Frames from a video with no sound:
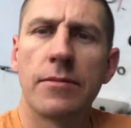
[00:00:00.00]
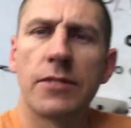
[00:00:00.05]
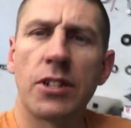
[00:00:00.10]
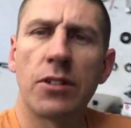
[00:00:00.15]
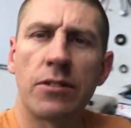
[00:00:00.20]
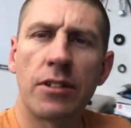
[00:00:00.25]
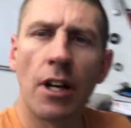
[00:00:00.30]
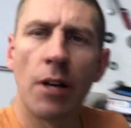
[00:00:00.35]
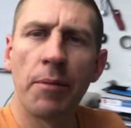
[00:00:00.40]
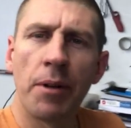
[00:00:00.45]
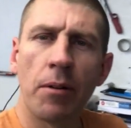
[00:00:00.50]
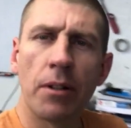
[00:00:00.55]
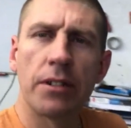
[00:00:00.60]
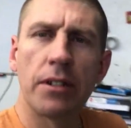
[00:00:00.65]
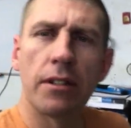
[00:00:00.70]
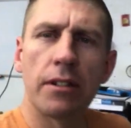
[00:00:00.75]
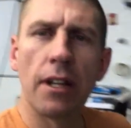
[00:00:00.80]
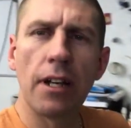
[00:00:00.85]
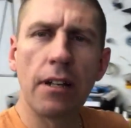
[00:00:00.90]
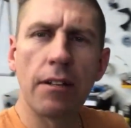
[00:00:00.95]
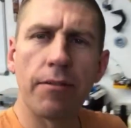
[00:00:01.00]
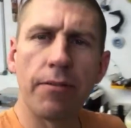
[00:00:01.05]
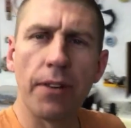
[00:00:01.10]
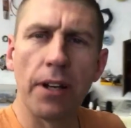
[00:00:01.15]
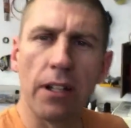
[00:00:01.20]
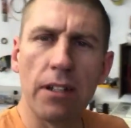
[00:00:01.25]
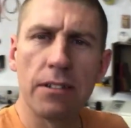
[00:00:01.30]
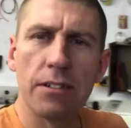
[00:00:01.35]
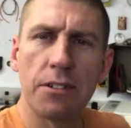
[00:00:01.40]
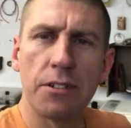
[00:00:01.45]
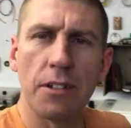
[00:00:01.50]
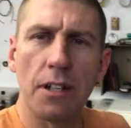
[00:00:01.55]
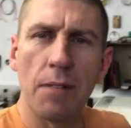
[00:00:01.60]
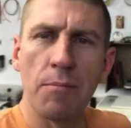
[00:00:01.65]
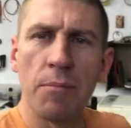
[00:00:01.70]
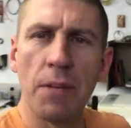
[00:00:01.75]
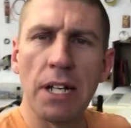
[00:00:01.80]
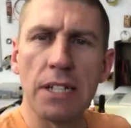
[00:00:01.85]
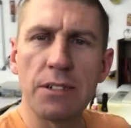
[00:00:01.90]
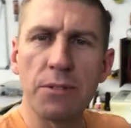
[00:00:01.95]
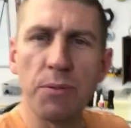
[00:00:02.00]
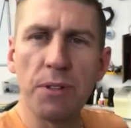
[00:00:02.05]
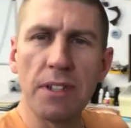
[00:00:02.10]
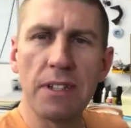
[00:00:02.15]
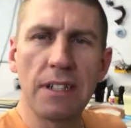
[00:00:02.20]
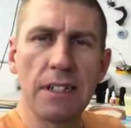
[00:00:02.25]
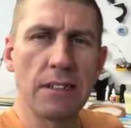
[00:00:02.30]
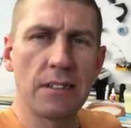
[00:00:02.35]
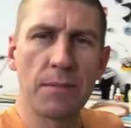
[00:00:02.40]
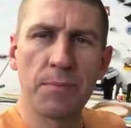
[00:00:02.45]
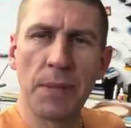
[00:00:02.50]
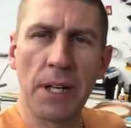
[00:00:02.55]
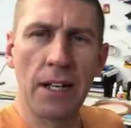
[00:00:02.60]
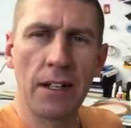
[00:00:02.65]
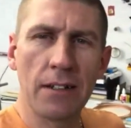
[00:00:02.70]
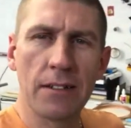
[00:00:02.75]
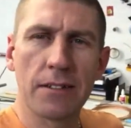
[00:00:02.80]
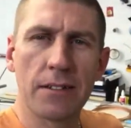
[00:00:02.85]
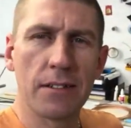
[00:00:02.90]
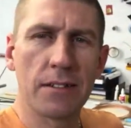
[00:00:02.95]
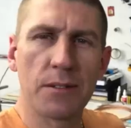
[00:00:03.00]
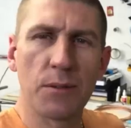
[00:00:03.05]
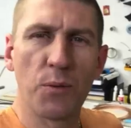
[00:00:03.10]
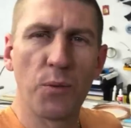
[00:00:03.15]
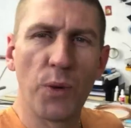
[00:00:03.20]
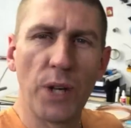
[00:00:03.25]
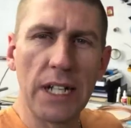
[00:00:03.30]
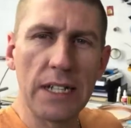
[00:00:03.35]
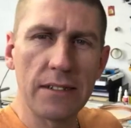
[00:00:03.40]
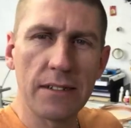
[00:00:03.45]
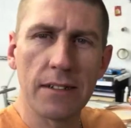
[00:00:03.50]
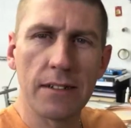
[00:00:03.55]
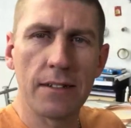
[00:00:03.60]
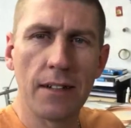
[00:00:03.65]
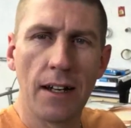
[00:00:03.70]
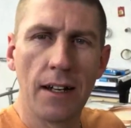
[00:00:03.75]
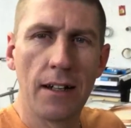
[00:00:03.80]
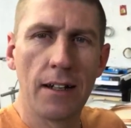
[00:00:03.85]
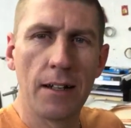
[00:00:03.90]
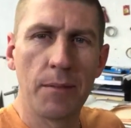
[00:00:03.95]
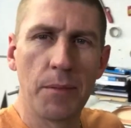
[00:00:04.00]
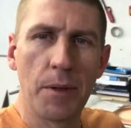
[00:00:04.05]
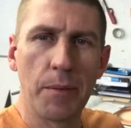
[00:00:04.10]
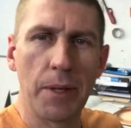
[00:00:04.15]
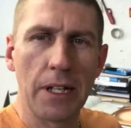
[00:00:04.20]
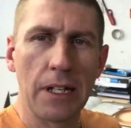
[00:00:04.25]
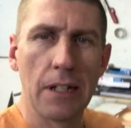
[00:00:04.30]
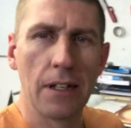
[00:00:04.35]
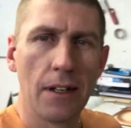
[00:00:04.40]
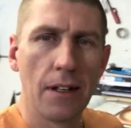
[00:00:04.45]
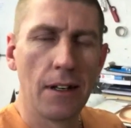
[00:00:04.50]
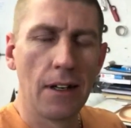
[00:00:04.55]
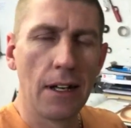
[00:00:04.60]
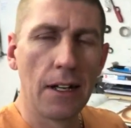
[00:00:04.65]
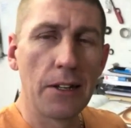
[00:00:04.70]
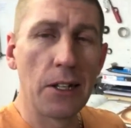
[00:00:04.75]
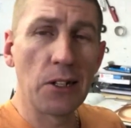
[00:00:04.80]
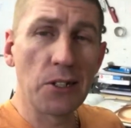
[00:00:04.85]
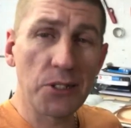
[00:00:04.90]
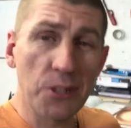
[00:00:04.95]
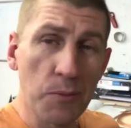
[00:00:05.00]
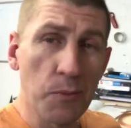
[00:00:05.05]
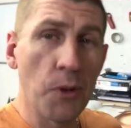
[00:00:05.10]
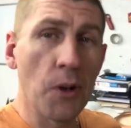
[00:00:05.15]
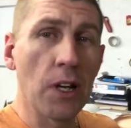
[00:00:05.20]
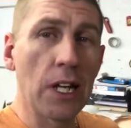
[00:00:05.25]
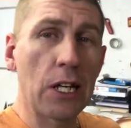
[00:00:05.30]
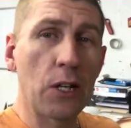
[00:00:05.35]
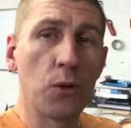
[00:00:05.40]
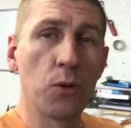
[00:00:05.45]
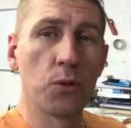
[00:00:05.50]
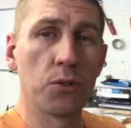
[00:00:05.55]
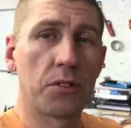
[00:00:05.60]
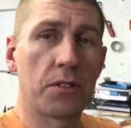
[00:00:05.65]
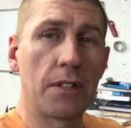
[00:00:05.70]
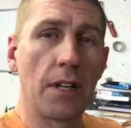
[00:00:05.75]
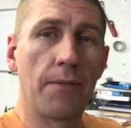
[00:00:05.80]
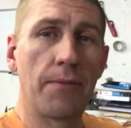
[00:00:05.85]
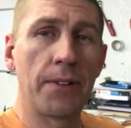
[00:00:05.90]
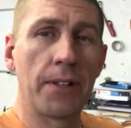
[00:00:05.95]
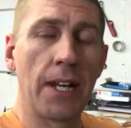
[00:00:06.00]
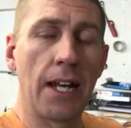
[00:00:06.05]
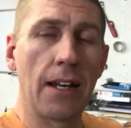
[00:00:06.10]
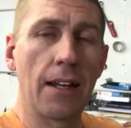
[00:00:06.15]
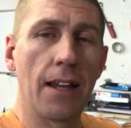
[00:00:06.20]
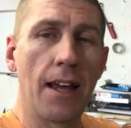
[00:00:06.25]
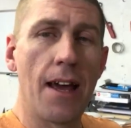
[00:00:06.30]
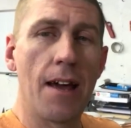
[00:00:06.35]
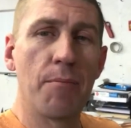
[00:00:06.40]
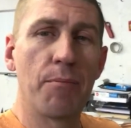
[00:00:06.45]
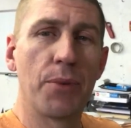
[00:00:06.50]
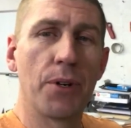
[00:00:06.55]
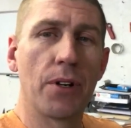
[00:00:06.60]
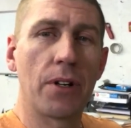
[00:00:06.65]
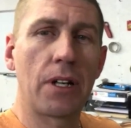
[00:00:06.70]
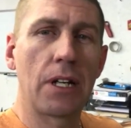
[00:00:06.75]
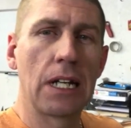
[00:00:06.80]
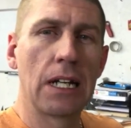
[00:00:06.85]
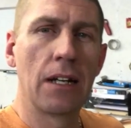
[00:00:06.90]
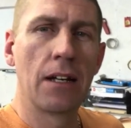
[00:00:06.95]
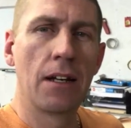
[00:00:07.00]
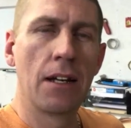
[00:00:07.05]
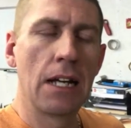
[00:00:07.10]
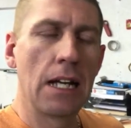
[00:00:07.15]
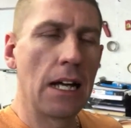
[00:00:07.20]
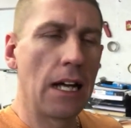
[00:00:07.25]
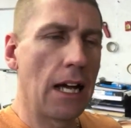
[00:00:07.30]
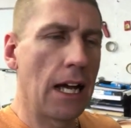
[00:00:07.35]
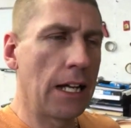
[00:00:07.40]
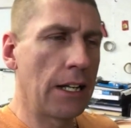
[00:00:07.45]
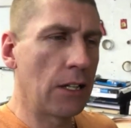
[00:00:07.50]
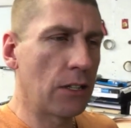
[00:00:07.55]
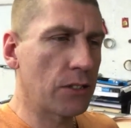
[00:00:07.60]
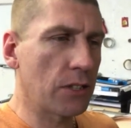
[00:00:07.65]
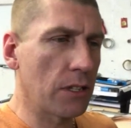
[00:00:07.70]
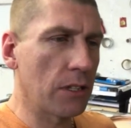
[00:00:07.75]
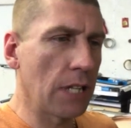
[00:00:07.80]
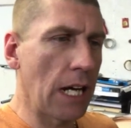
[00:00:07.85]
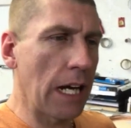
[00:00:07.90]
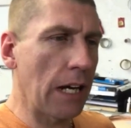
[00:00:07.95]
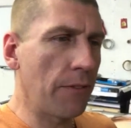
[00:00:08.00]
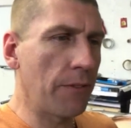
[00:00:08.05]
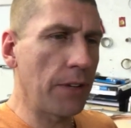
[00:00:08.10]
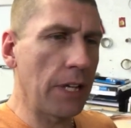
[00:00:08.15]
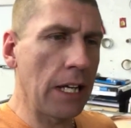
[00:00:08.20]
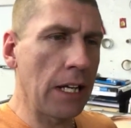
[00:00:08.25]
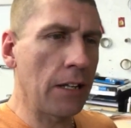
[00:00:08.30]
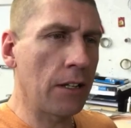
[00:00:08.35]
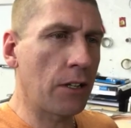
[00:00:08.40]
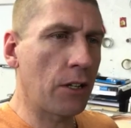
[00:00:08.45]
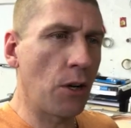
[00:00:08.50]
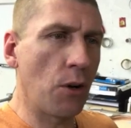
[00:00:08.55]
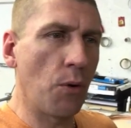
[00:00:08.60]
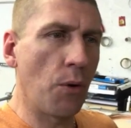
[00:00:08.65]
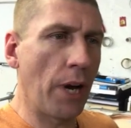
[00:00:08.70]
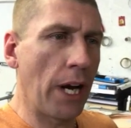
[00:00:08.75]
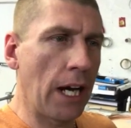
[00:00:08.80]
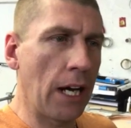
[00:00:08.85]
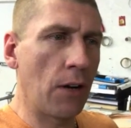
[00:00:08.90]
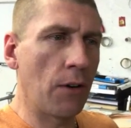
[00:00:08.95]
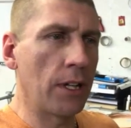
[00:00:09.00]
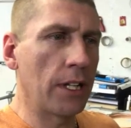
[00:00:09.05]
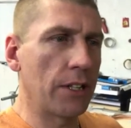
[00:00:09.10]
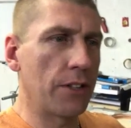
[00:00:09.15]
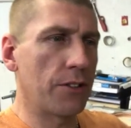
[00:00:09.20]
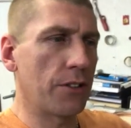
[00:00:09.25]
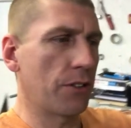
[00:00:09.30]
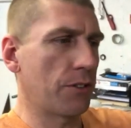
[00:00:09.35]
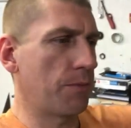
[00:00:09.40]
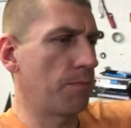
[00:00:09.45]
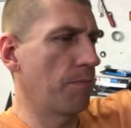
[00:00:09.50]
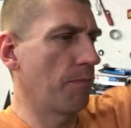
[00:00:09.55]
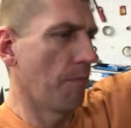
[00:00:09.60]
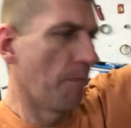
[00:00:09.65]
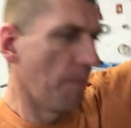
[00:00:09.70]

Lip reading: So tell me what you think, fellas. Should I mess with this, man? Is this a waste of time? I mean, there's some really cool stuff in that lab book, and there's a lot of incoherent just